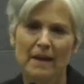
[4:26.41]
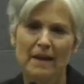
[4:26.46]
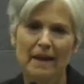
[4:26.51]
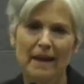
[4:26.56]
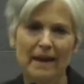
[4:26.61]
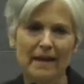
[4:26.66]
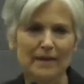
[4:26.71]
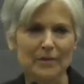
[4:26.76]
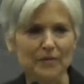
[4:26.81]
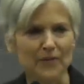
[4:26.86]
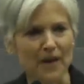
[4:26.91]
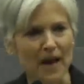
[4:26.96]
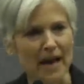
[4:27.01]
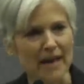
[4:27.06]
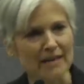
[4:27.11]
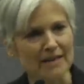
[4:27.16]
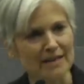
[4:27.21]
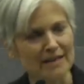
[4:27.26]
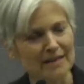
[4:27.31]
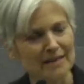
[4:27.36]
And in
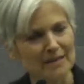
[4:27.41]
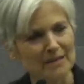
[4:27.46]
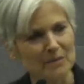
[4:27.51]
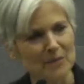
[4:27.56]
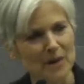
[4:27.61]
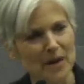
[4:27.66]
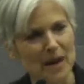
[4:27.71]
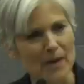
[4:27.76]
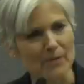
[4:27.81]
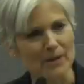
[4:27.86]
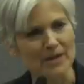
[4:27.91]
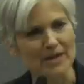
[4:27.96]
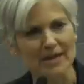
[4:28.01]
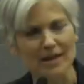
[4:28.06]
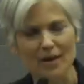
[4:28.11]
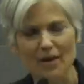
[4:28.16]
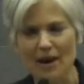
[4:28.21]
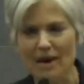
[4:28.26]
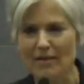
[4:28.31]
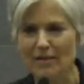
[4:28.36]
fact, when I was
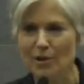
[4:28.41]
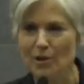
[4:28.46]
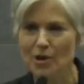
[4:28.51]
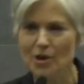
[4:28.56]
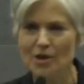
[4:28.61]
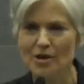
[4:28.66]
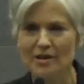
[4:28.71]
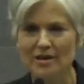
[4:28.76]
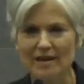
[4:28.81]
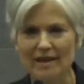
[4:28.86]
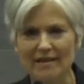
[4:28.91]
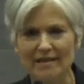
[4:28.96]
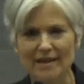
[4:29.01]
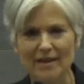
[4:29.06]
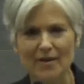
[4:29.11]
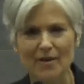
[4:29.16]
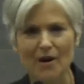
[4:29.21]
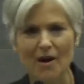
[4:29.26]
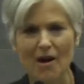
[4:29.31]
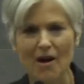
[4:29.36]
there, I learned that
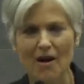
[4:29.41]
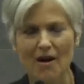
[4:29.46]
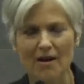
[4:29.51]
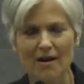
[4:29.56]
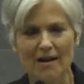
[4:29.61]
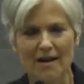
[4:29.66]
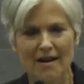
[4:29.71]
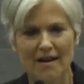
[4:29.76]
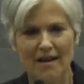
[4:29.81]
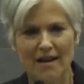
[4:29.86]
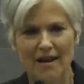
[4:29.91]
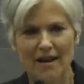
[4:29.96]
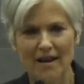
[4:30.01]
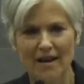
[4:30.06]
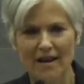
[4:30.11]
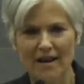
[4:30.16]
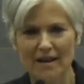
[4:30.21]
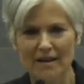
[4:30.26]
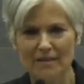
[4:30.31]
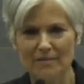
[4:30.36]
there are
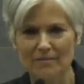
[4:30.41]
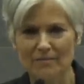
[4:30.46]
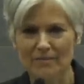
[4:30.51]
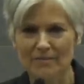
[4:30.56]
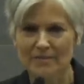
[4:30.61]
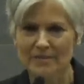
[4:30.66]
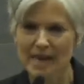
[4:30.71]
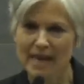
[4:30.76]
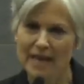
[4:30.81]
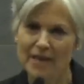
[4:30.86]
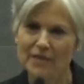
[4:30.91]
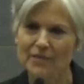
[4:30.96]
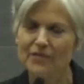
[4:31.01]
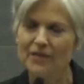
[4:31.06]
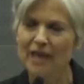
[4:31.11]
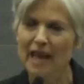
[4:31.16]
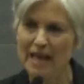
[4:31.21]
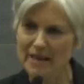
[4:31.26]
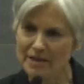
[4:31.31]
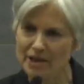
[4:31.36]
uh, native
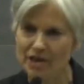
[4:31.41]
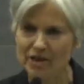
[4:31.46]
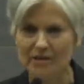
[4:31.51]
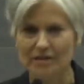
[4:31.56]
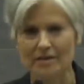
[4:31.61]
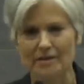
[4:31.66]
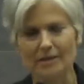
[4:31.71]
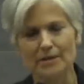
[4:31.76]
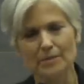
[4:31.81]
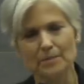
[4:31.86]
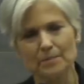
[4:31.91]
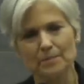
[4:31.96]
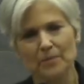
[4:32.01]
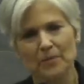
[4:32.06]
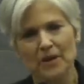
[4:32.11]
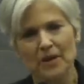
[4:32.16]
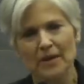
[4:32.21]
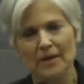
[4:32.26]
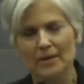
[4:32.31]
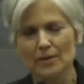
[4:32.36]
legends,
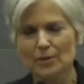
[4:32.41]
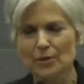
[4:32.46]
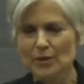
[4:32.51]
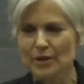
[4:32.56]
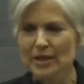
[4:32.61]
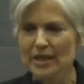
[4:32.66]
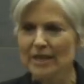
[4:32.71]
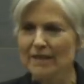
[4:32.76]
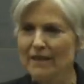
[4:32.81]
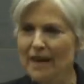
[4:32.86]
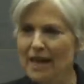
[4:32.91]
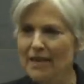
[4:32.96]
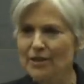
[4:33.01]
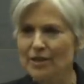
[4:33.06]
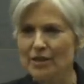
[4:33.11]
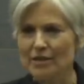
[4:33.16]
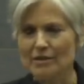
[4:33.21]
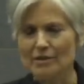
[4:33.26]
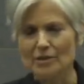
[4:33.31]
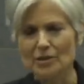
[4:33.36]
including a
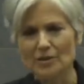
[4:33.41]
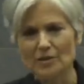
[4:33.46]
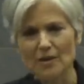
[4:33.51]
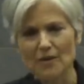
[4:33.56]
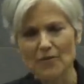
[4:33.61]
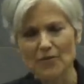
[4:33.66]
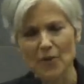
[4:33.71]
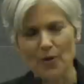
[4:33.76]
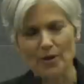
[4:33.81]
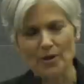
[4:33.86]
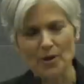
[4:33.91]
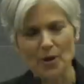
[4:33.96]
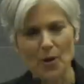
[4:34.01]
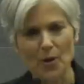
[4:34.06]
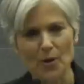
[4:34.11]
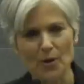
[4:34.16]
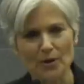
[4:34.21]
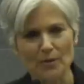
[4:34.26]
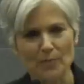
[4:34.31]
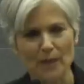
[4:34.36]
legend
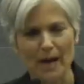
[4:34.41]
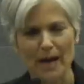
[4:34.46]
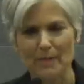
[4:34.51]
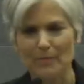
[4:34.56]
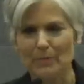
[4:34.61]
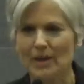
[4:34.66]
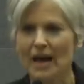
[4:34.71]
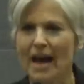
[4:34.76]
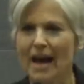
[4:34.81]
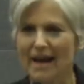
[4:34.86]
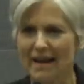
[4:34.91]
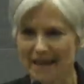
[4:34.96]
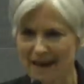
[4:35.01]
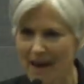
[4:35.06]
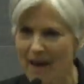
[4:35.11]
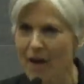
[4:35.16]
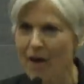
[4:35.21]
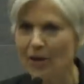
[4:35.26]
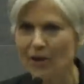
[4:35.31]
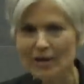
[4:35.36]
foretold by Black
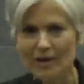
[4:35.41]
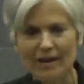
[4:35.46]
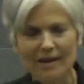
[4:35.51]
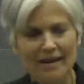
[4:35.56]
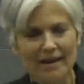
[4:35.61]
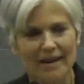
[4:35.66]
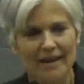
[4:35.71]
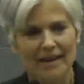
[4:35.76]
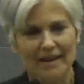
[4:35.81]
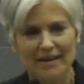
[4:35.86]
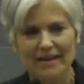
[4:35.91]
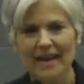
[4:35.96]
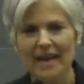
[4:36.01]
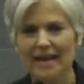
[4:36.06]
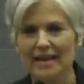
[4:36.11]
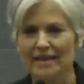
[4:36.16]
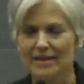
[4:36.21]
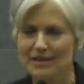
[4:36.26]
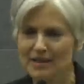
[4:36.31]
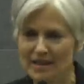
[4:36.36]
Elk
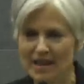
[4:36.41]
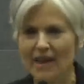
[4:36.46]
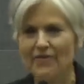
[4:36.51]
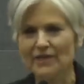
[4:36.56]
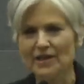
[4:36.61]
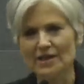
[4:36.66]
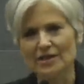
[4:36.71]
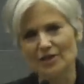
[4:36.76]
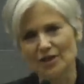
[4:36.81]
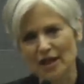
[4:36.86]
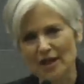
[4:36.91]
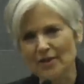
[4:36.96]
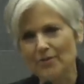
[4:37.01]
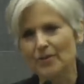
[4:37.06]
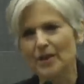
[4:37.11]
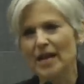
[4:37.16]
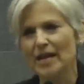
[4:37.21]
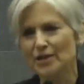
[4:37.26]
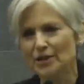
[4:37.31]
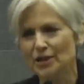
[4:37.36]
that seven
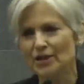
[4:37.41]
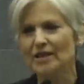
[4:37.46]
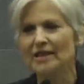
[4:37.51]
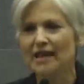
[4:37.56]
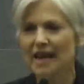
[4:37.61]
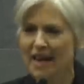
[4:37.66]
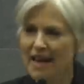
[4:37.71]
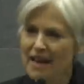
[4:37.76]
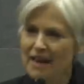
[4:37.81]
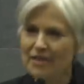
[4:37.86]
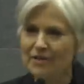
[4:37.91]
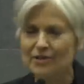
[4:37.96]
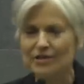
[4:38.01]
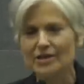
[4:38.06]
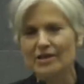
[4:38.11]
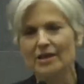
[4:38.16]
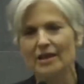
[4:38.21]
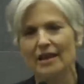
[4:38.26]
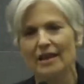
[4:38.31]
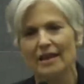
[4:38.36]
generation
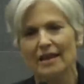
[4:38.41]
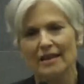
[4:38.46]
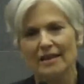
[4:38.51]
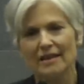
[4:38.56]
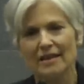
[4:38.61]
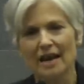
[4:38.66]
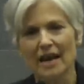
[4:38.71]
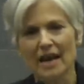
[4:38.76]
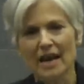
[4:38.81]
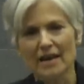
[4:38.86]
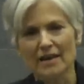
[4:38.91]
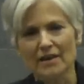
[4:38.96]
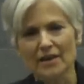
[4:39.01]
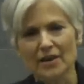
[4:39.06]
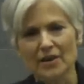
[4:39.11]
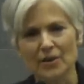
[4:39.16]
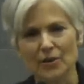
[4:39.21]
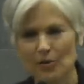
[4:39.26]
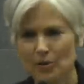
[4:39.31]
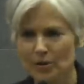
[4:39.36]
hence, that
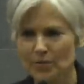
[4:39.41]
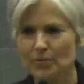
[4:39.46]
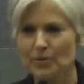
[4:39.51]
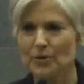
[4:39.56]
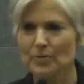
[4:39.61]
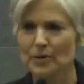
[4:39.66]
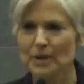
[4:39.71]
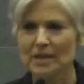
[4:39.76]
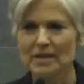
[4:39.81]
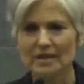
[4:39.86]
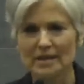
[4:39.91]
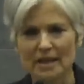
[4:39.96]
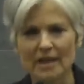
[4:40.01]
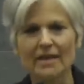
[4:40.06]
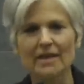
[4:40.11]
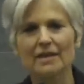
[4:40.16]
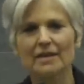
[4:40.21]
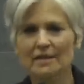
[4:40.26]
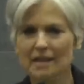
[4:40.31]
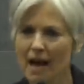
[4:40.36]
the earth would be
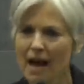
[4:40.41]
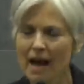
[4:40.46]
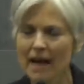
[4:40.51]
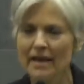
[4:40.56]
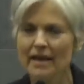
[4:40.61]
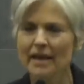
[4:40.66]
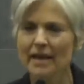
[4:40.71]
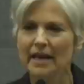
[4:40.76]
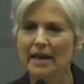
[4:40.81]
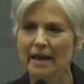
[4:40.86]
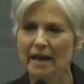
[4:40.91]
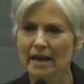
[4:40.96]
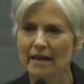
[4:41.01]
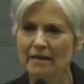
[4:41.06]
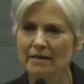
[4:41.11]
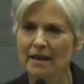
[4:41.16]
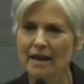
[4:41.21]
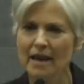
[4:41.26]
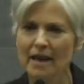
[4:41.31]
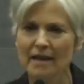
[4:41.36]
sick and dying
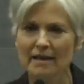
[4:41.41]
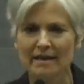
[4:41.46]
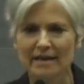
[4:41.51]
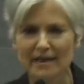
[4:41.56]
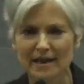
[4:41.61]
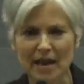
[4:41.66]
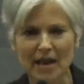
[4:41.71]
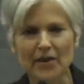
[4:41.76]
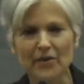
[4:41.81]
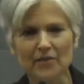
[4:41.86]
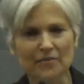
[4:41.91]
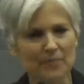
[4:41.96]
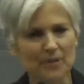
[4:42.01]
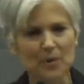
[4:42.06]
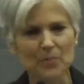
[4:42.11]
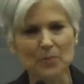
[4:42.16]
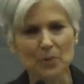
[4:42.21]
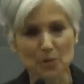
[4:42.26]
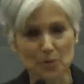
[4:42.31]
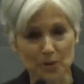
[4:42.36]
and that the native
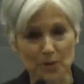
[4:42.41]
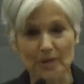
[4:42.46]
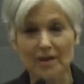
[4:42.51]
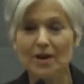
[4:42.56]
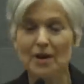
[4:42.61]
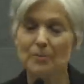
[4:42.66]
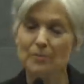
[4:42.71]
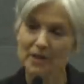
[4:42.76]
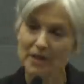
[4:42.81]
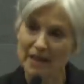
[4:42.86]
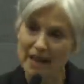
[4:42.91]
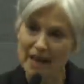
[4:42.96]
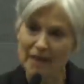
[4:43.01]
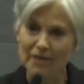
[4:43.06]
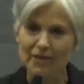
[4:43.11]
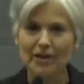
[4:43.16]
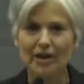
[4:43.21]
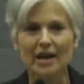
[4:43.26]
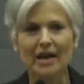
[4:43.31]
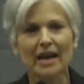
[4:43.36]
people would come
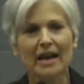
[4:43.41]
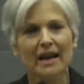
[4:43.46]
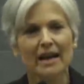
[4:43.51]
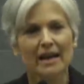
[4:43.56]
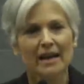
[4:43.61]
together